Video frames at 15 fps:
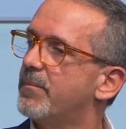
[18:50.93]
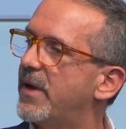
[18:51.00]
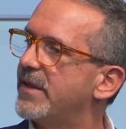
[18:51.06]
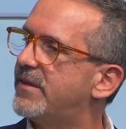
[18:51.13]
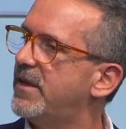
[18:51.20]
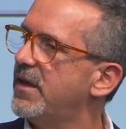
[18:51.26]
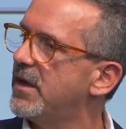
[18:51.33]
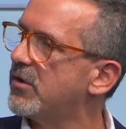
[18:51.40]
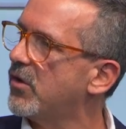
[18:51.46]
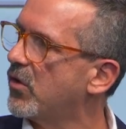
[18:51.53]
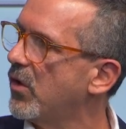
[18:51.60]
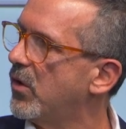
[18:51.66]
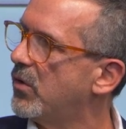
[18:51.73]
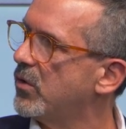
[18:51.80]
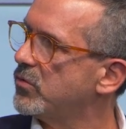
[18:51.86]
But here
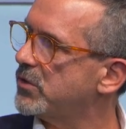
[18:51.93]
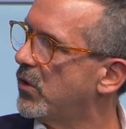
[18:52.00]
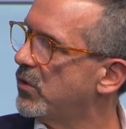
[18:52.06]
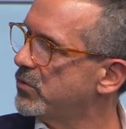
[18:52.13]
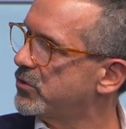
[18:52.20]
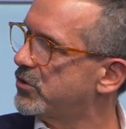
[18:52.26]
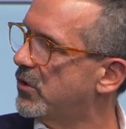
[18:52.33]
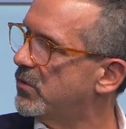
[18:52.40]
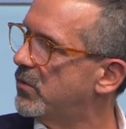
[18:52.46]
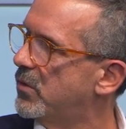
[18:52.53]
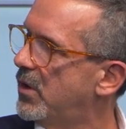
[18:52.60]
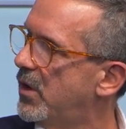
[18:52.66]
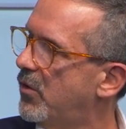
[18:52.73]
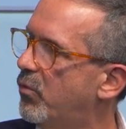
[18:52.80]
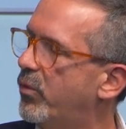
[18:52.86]
also,
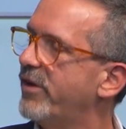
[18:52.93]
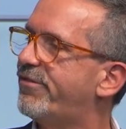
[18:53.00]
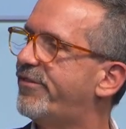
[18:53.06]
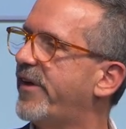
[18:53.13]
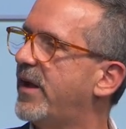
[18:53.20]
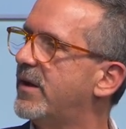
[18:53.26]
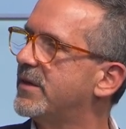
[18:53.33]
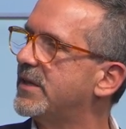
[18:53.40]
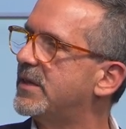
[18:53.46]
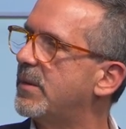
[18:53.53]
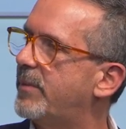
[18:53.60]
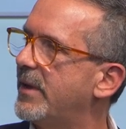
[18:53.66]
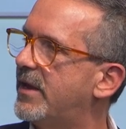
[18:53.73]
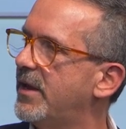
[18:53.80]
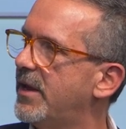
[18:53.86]
we failed at
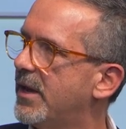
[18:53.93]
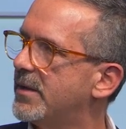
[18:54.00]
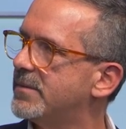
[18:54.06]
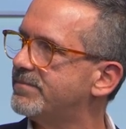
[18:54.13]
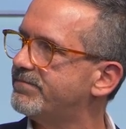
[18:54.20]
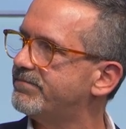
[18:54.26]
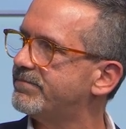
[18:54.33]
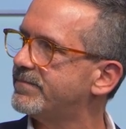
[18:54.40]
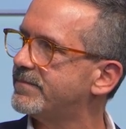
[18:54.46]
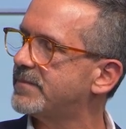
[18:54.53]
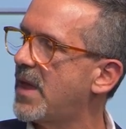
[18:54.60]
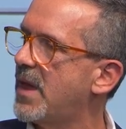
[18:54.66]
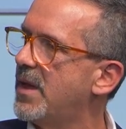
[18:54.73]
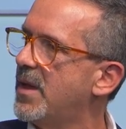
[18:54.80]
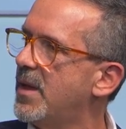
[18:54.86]
the beginning.
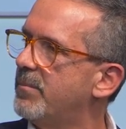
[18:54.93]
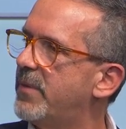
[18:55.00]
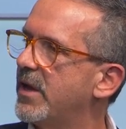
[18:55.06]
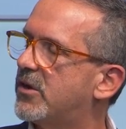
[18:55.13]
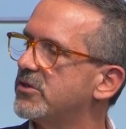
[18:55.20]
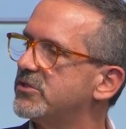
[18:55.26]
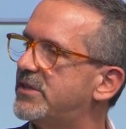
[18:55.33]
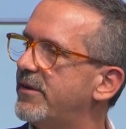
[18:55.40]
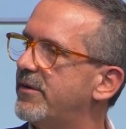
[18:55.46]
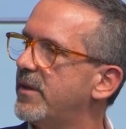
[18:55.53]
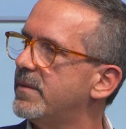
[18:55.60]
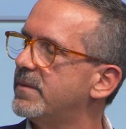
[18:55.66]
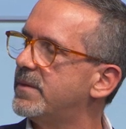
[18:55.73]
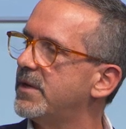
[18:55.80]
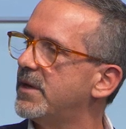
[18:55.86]
Because
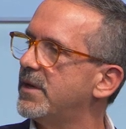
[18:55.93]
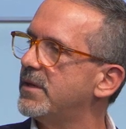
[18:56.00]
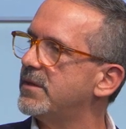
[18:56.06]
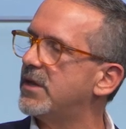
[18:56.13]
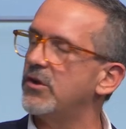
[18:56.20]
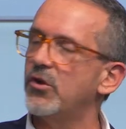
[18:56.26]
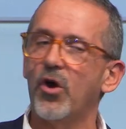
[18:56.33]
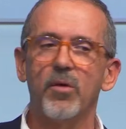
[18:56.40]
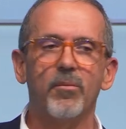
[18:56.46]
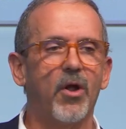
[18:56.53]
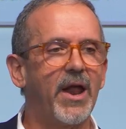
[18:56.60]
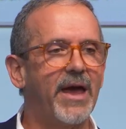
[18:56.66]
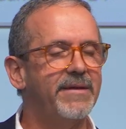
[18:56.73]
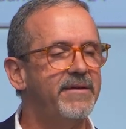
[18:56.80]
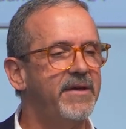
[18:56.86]
the
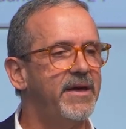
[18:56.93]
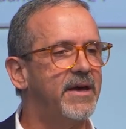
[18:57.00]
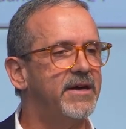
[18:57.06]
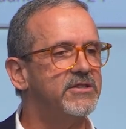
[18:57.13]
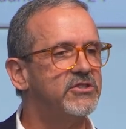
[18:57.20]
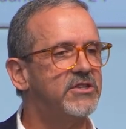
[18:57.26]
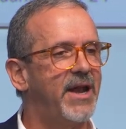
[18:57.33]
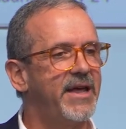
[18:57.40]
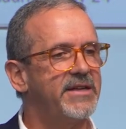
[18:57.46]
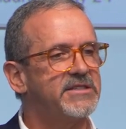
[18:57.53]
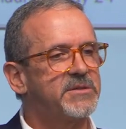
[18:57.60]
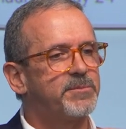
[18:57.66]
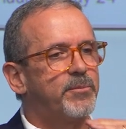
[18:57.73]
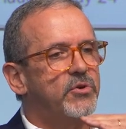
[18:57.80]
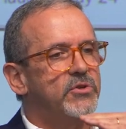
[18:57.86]
normal idea is,
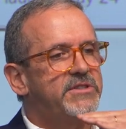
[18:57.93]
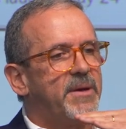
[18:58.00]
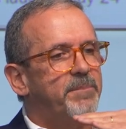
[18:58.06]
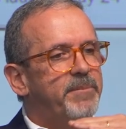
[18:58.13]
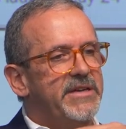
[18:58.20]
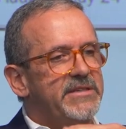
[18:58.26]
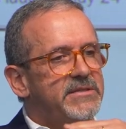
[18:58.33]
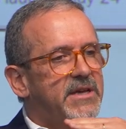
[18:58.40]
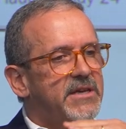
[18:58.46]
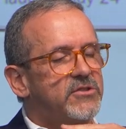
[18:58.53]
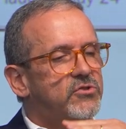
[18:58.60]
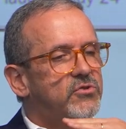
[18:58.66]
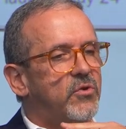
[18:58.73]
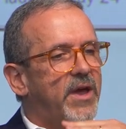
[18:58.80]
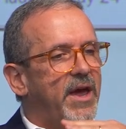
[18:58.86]
let's put a
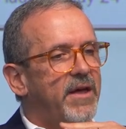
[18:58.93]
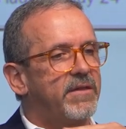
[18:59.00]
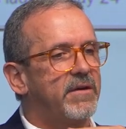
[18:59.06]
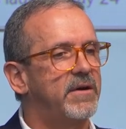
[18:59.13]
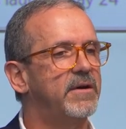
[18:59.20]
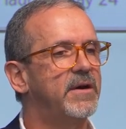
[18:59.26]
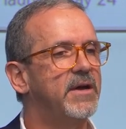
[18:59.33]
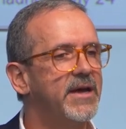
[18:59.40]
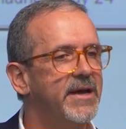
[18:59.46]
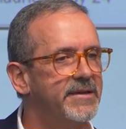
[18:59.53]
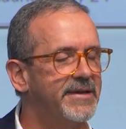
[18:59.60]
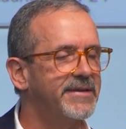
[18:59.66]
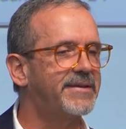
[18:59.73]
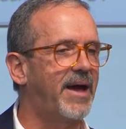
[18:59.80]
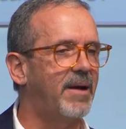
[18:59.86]
biscuit together
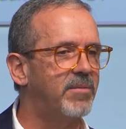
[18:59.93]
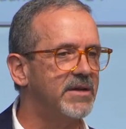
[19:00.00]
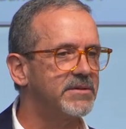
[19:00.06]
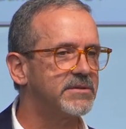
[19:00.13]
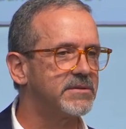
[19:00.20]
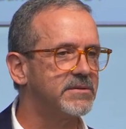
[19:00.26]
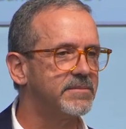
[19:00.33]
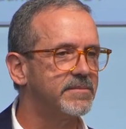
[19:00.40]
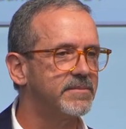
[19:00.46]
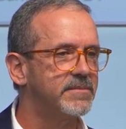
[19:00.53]
in the tablet.